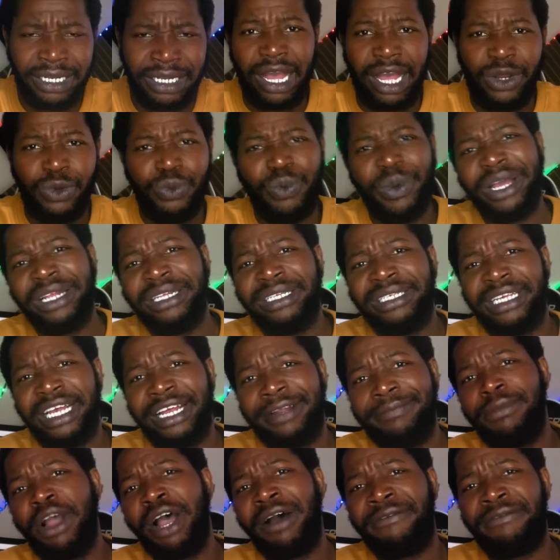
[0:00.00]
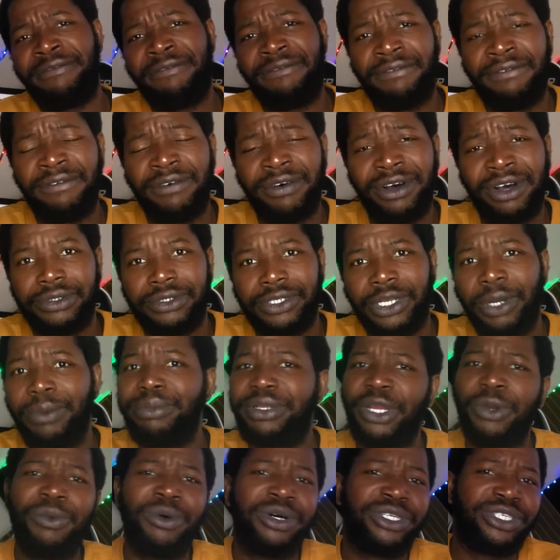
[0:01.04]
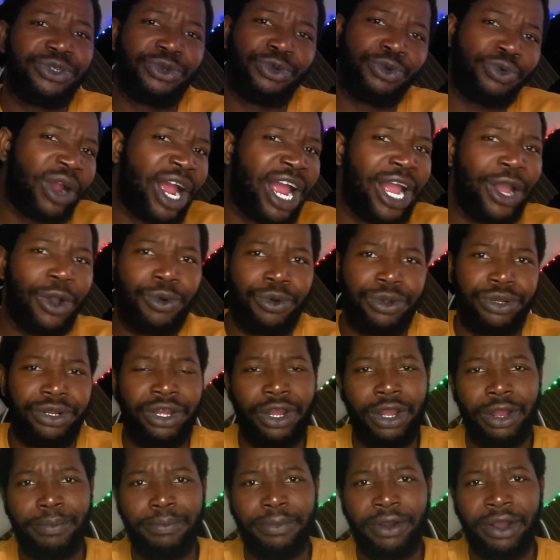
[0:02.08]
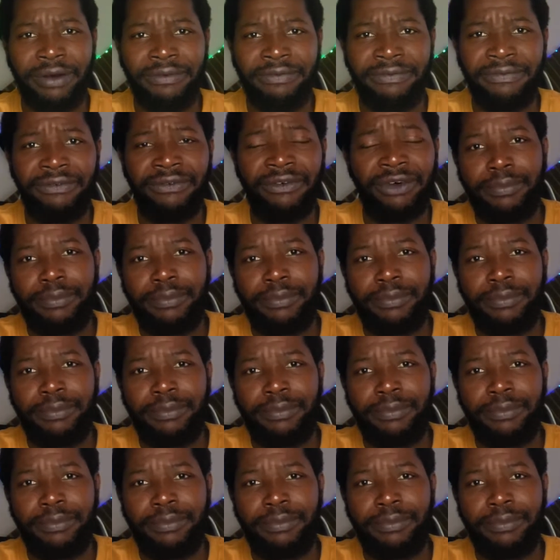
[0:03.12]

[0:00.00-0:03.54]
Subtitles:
And Wayne said, "Bruv, something wasn't right with her, bruv.